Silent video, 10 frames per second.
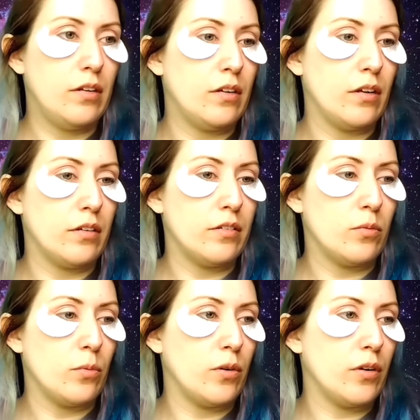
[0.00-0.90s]
pixie
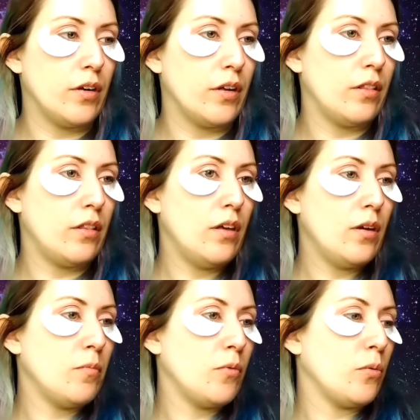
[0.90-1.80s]
dust one,
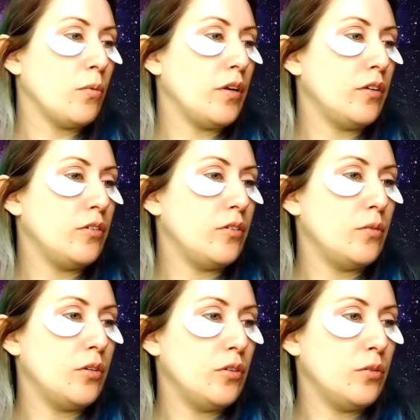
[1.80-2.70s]
I think I'm
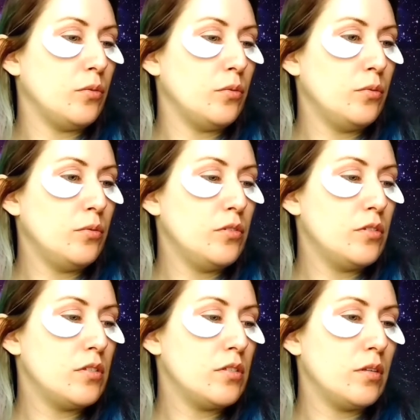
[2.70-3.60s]
going to
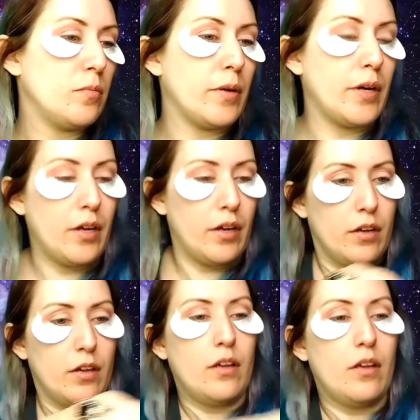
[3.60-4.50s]
use
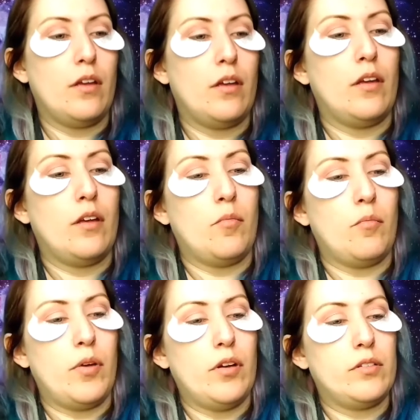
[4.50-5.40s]
my
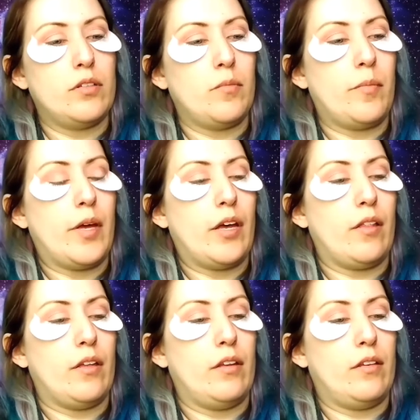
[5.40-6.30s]

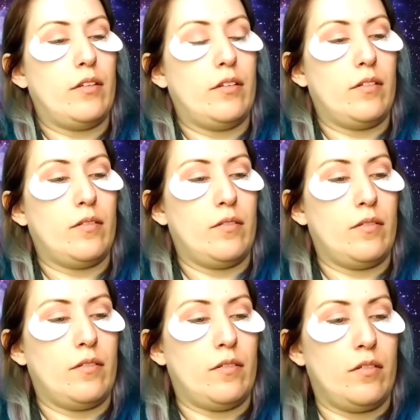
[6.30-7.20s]
Buxom
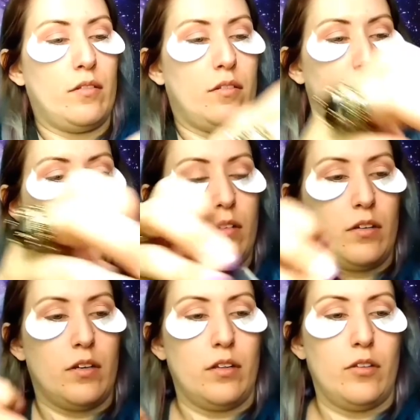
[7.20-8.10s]
palette,
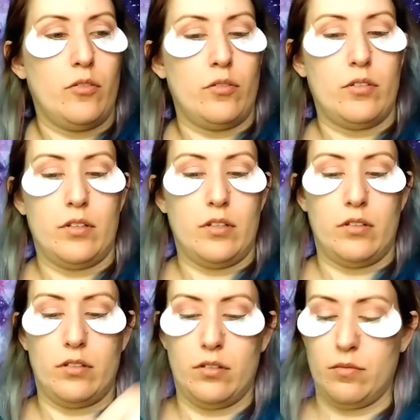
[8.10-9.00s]
and
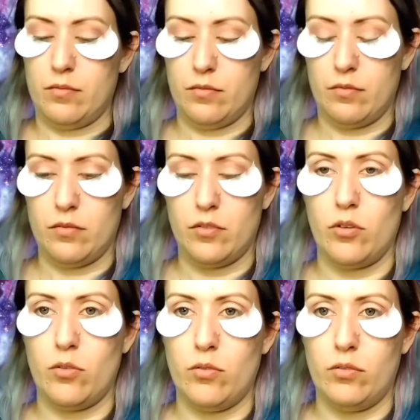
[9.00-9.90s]
there's this
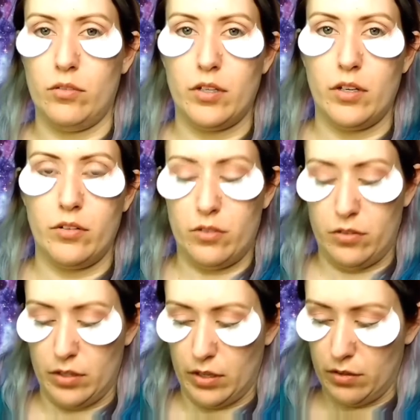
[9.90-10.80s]
gold
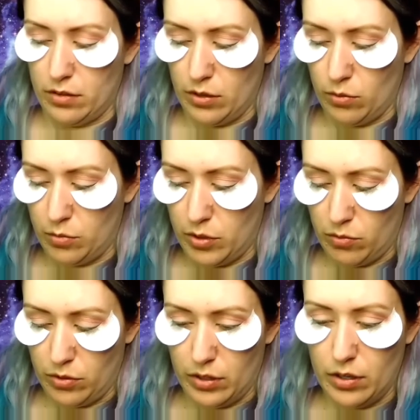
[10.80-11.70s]
color that I
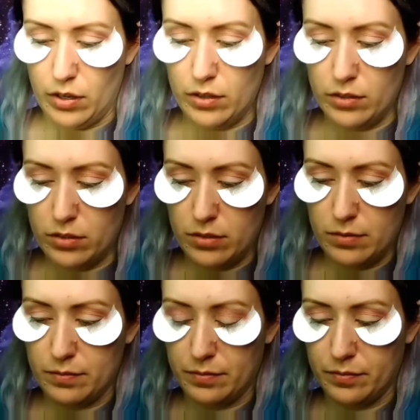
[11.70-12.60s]
think would be really
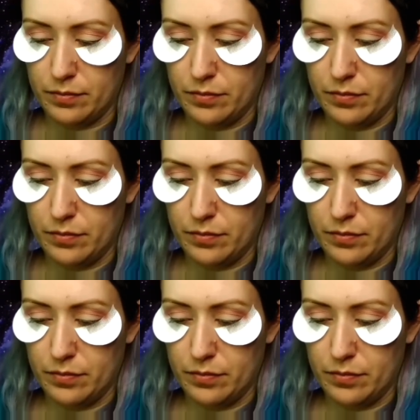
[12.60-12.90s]
nice.